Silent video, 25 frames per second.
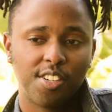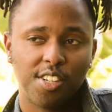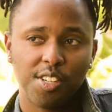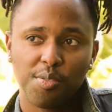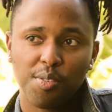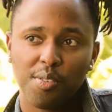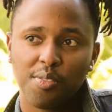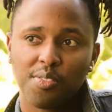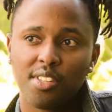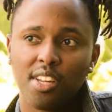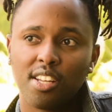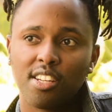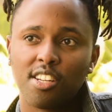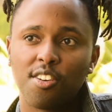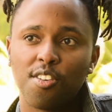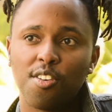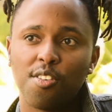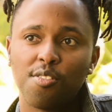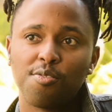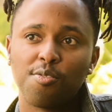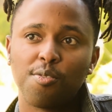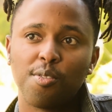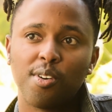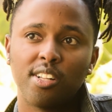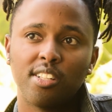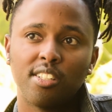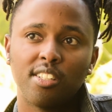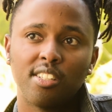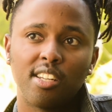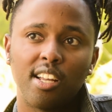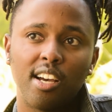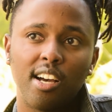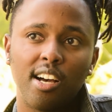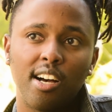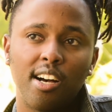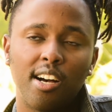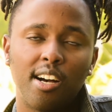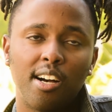We've started off well.
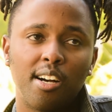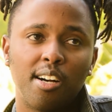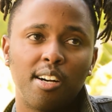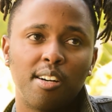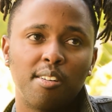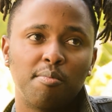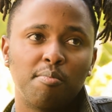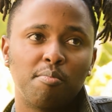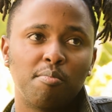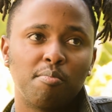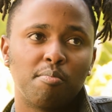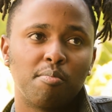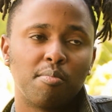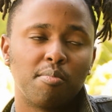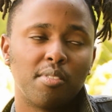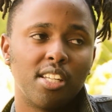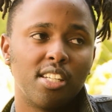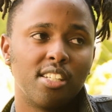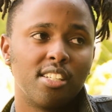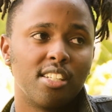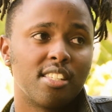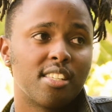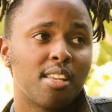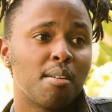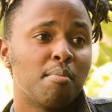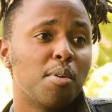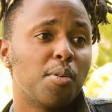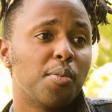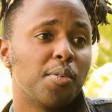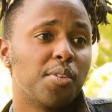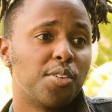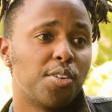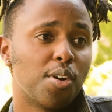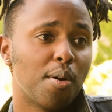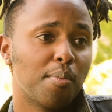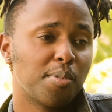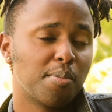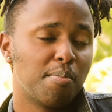In December we
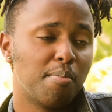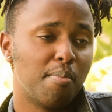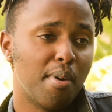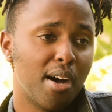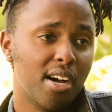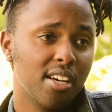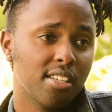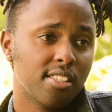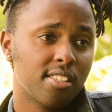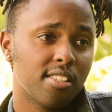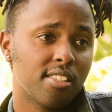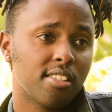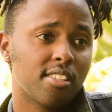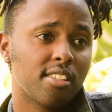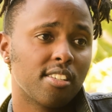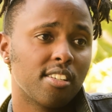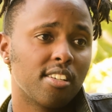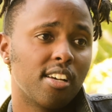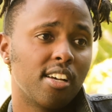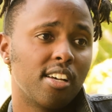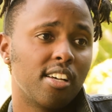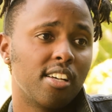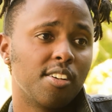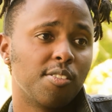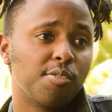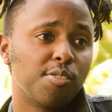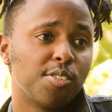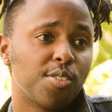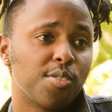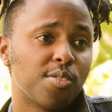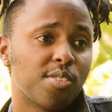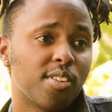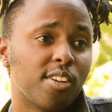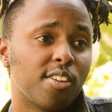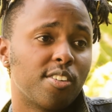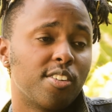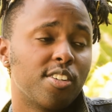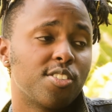dropped Bass, which
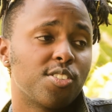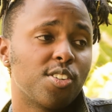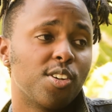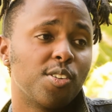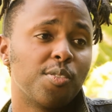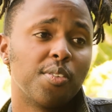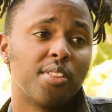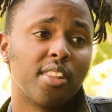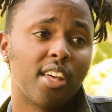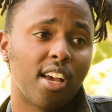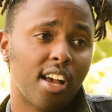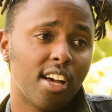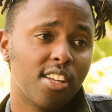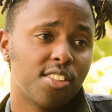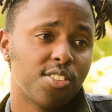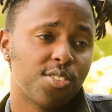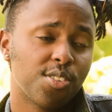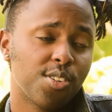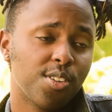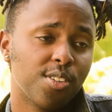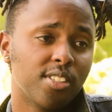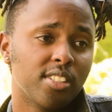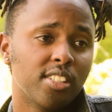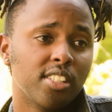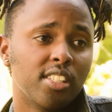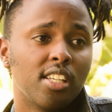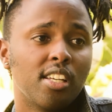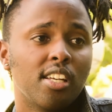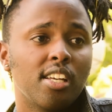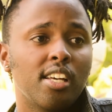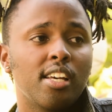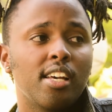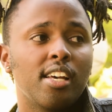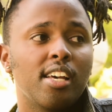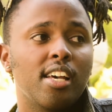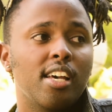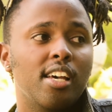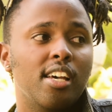was a great song with the council.
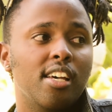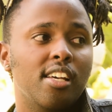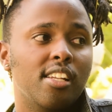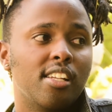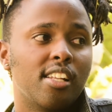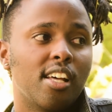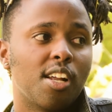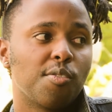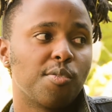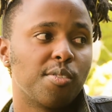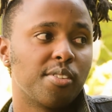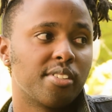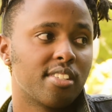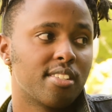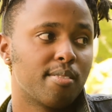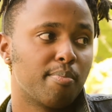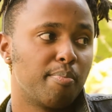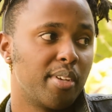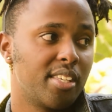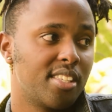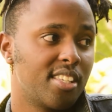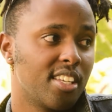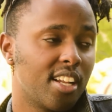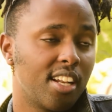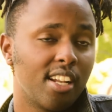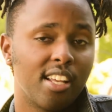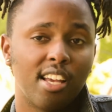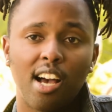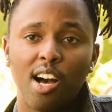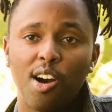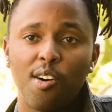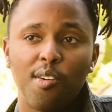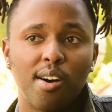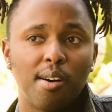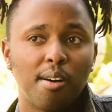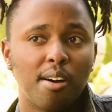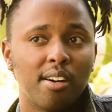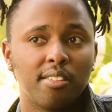And that was basically
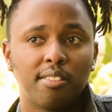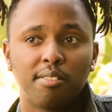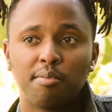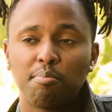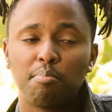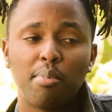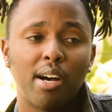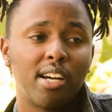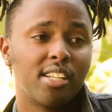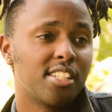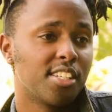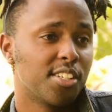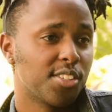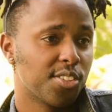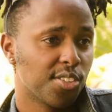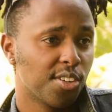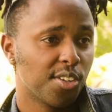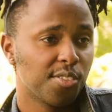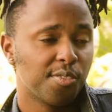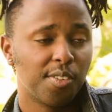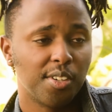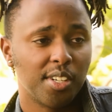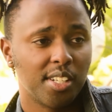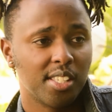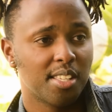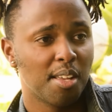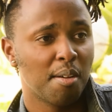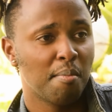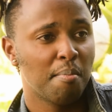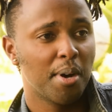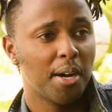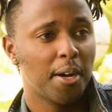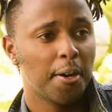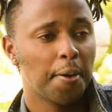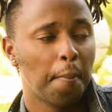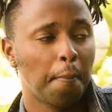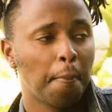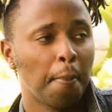our parting song for
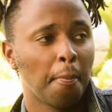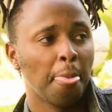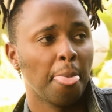December.